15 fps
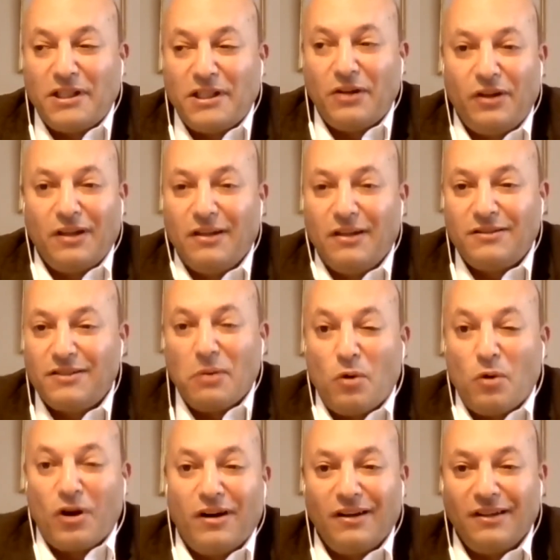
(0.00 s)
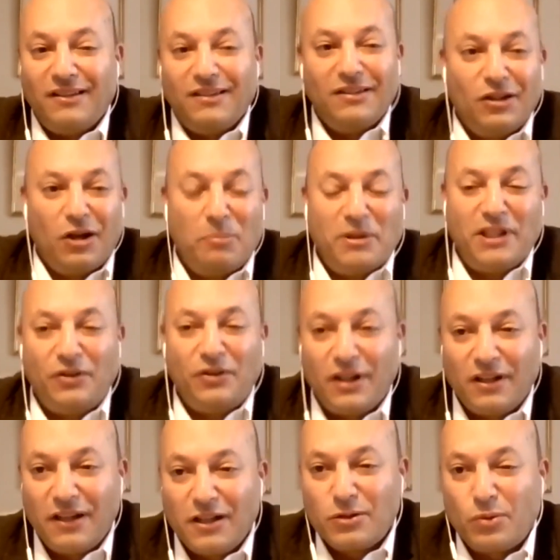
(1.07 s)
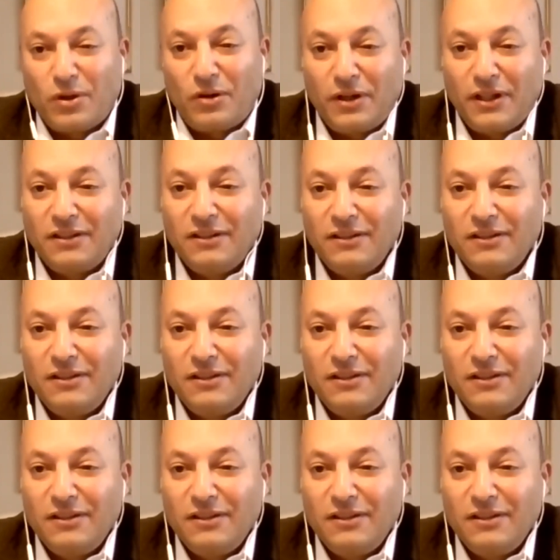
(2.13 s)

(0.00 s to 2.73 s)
material somewhere and not material elsewhere, right?